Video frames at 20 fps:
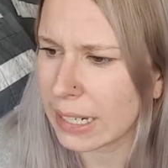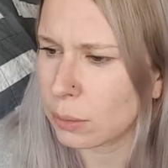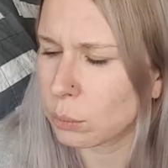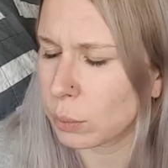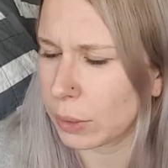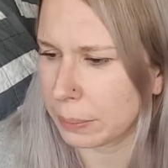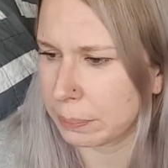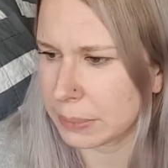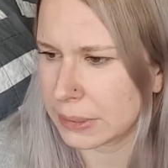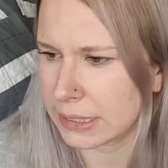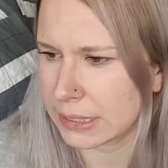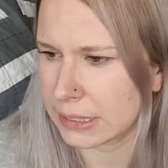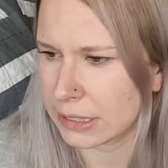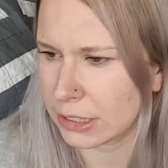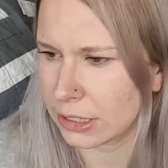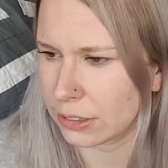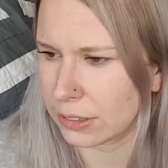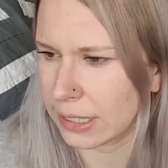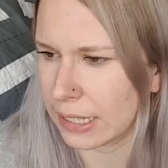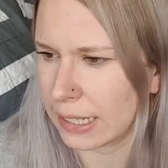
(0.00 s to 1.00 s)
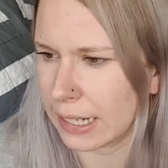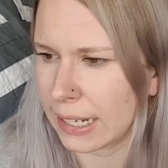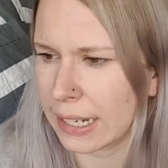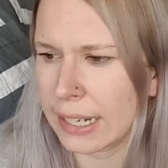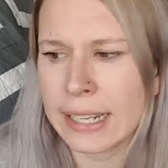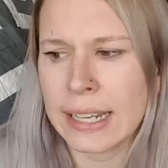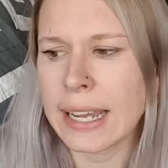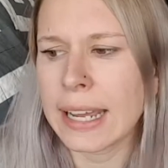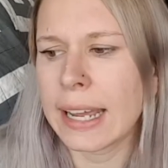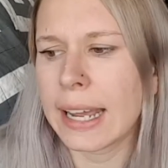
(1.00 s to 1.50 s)
whips this year that I
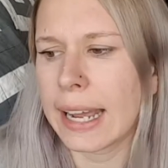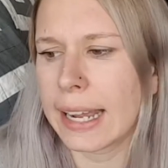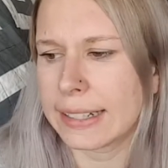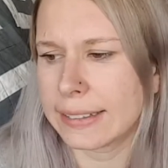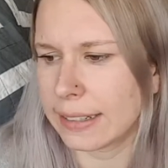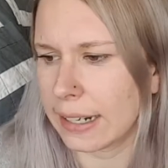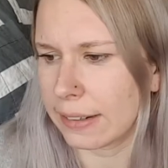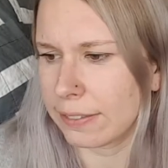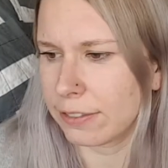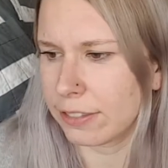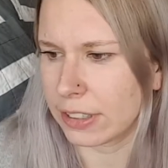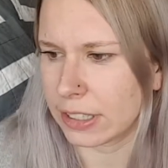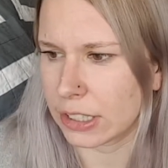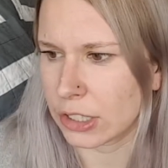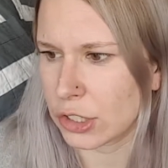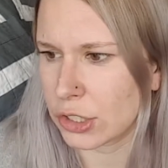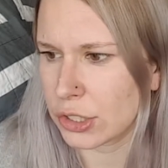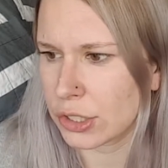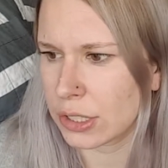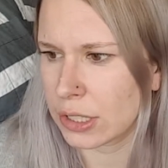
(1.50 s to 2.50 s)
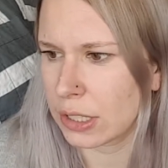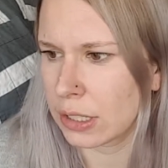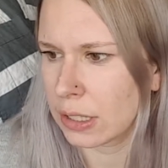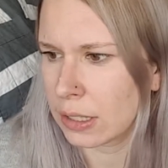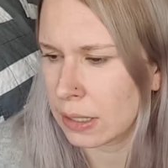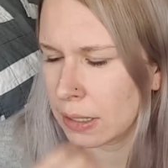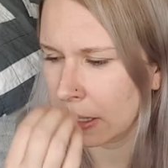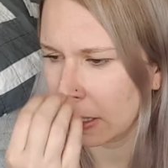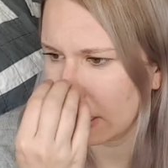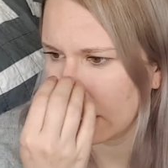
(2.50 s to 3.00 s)
had not finished,
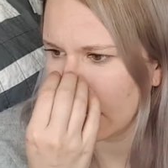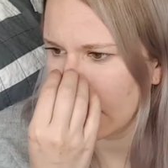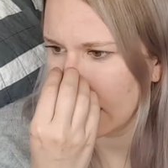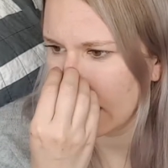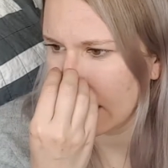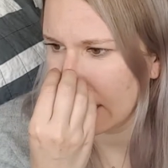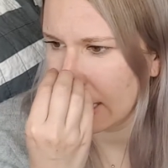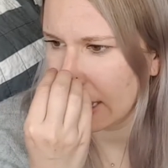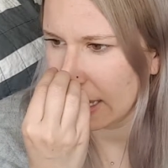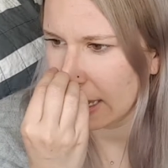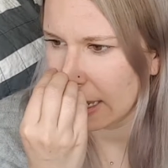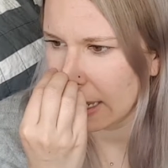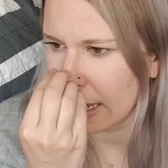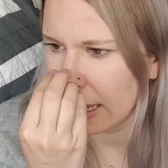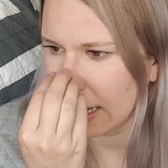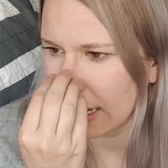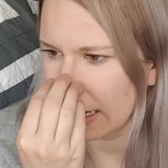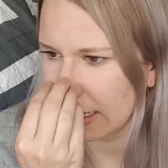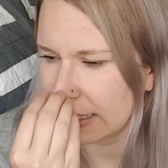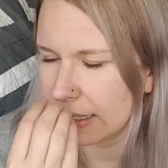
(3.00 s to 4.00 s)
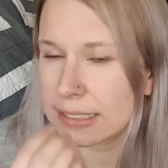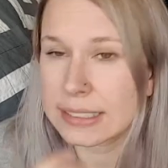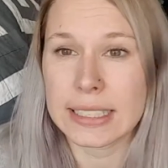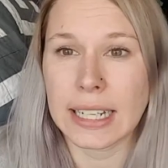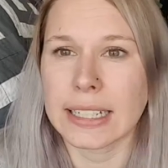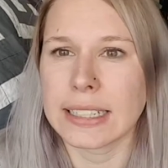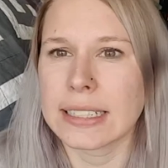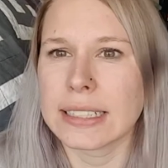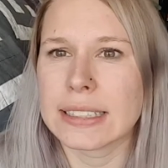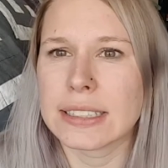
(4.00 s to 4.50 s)
and
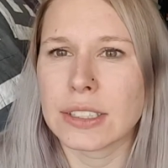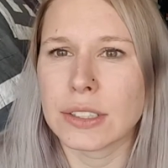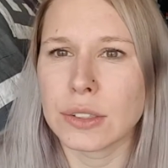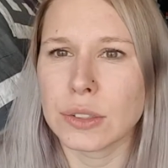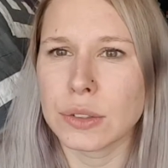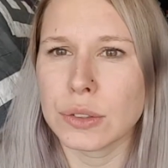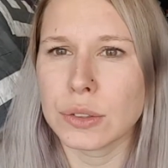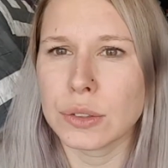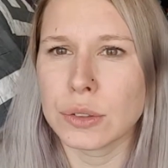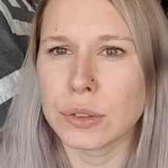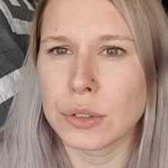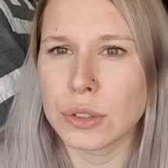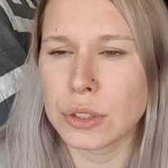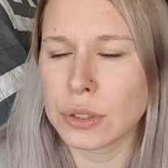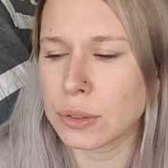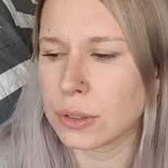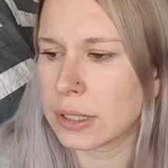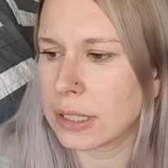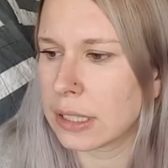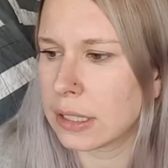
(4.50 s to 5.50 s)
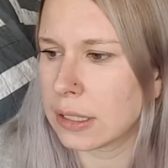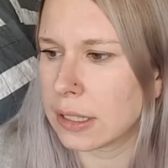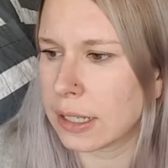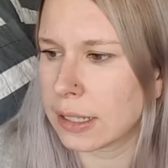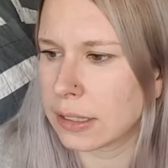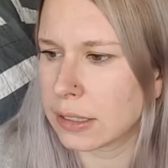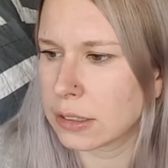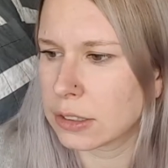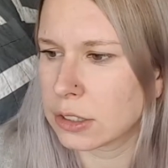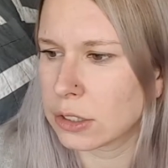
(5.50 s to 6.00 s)
decided to do a little
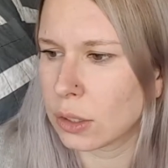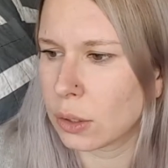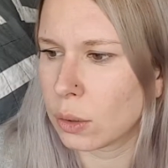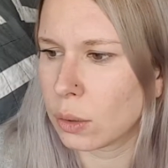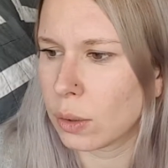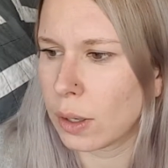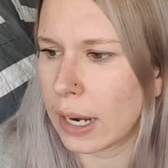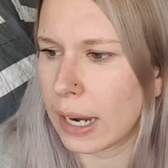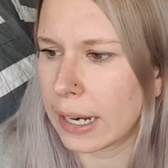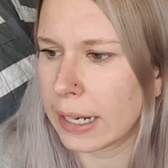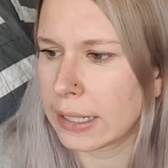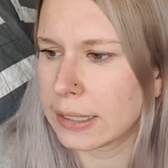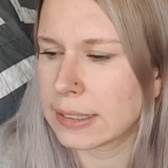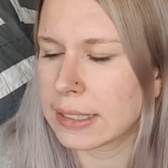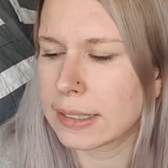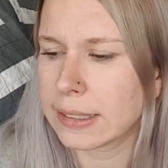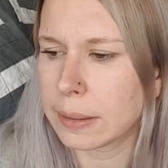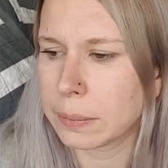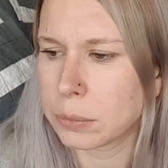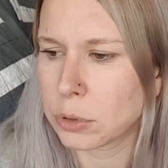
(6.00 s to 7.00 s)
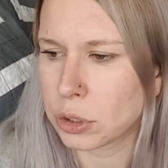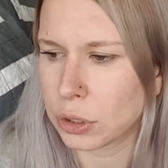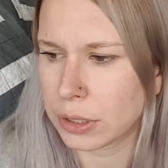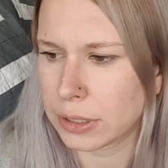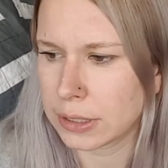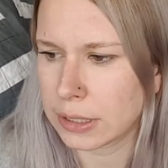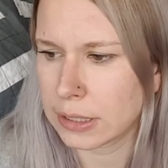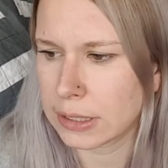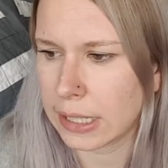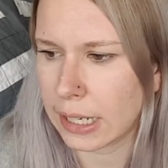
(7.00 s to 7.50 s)
one. So I did them
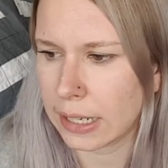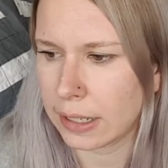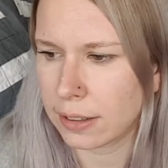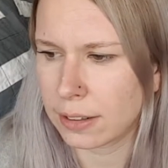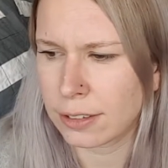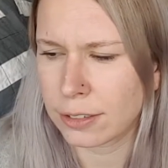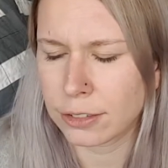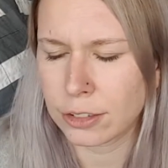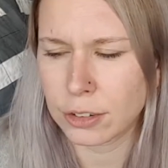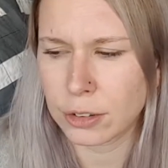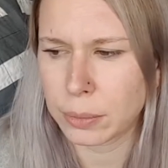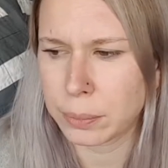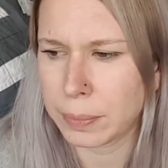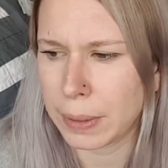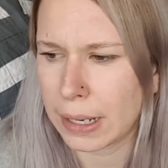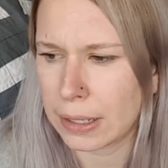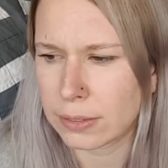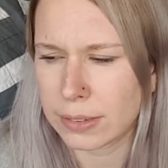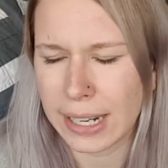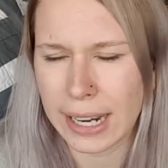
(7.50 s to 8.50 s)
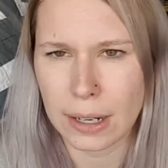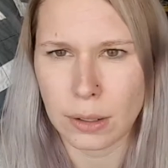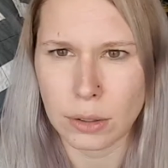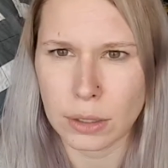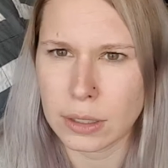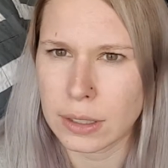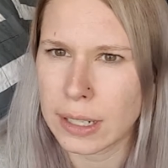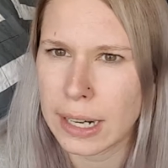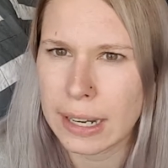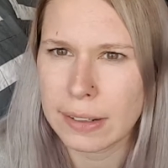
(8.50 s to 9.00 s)
during the day for about an
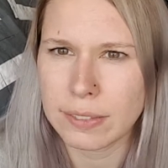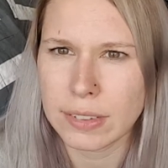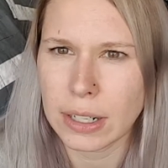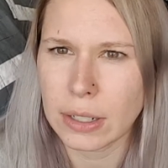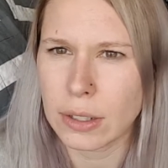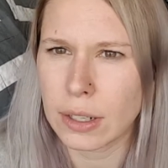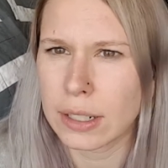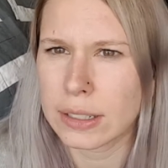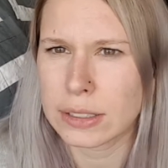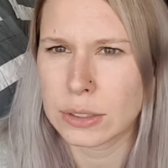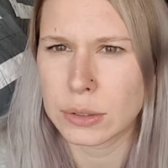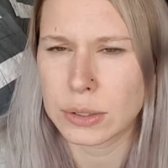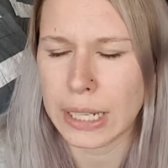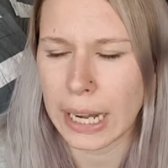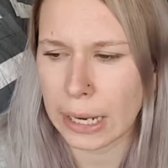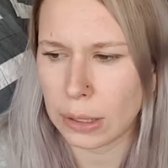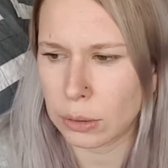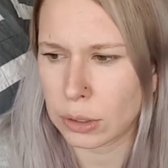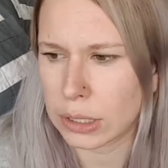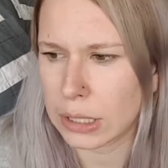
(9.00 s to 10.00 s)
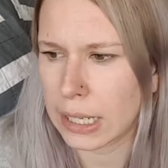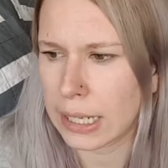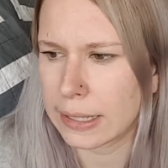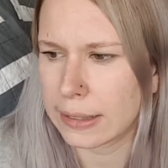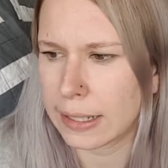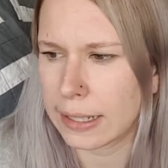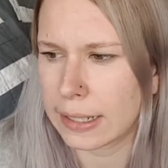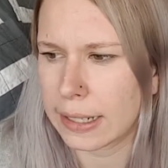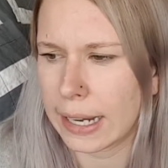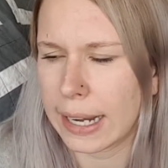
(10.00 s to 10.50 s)
hour, half hour to an hour, and
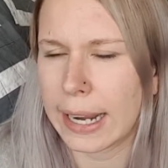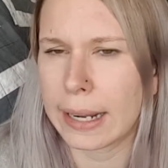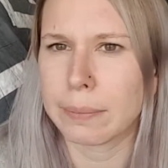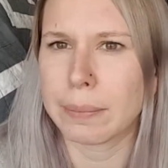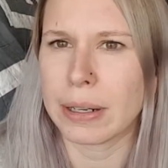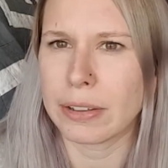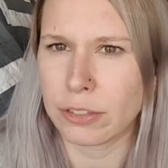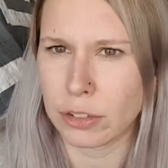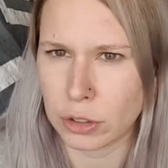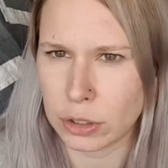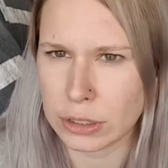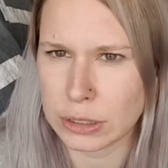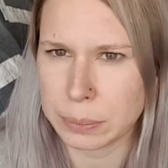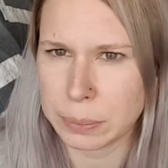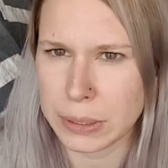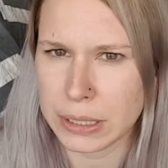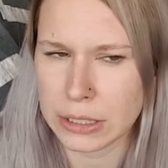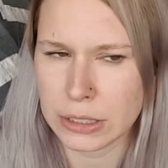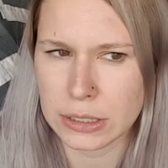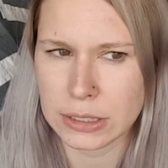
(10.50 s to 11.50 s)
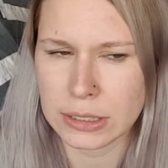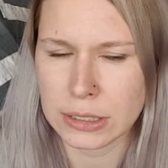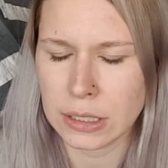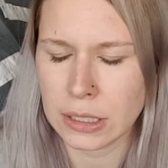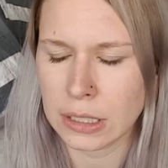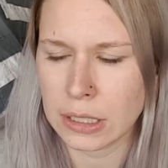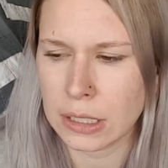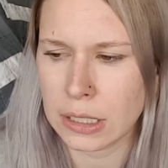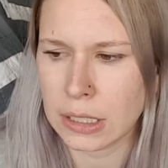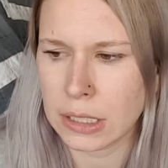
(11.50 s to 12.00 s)
then I had my focus piece
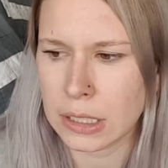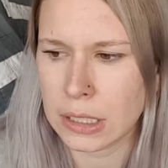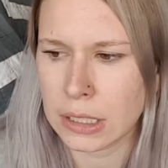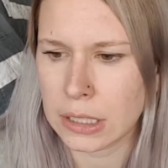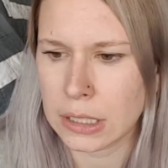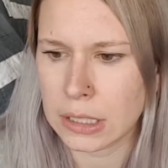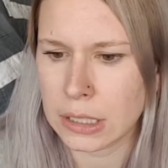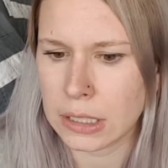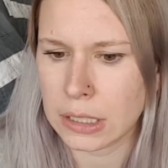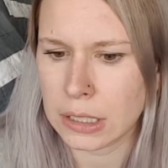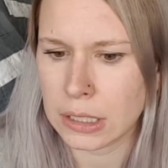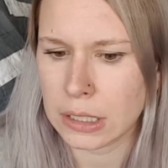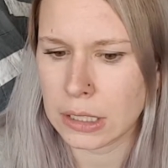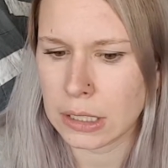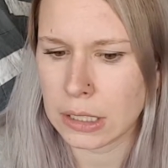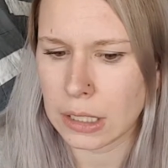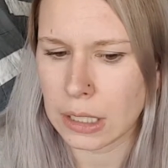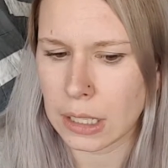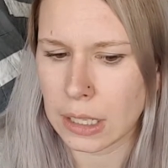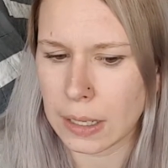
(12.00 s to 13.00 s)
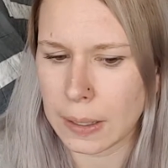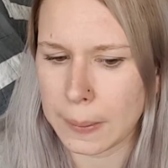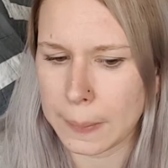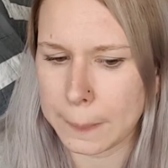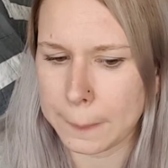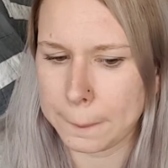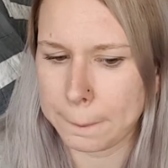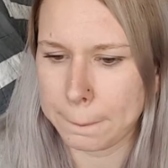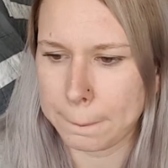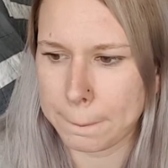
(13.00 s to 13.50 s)

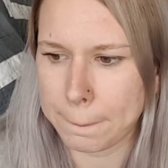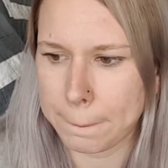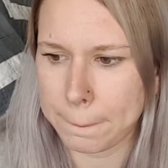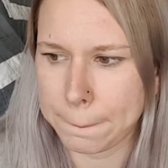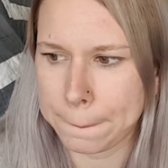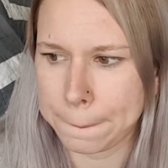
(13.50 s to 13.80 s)
in